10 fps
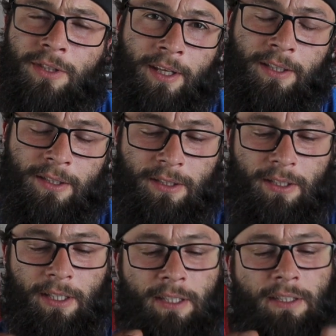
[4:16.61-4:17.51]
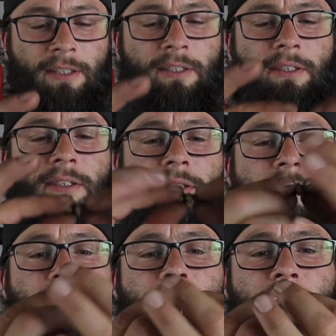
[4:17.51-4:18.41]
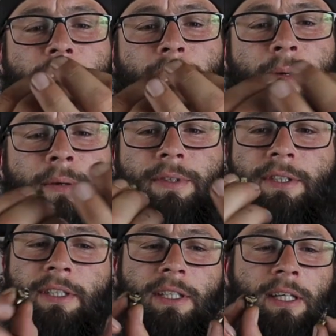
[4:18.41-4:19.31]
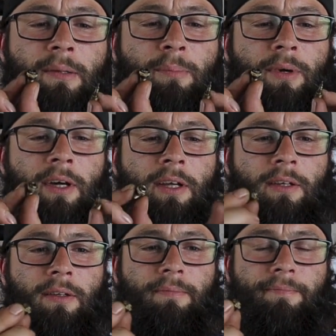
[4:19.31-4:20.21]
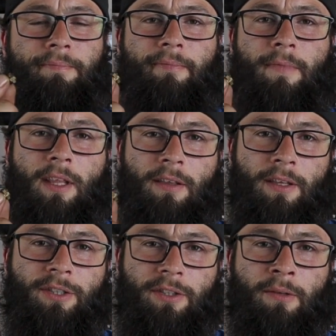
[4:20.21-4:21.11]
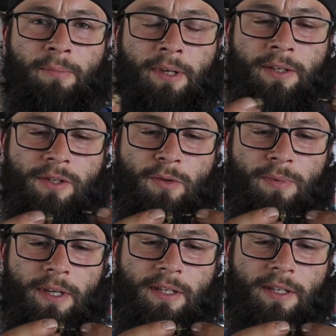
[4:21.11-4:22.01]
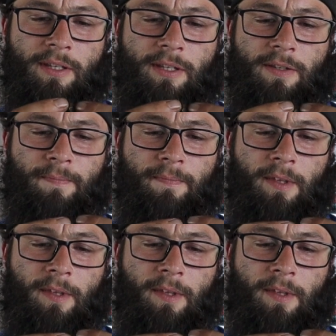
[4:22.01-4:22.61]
This is, I don't know if you'll be able to see it, but this shouldn't be in 2 pieces,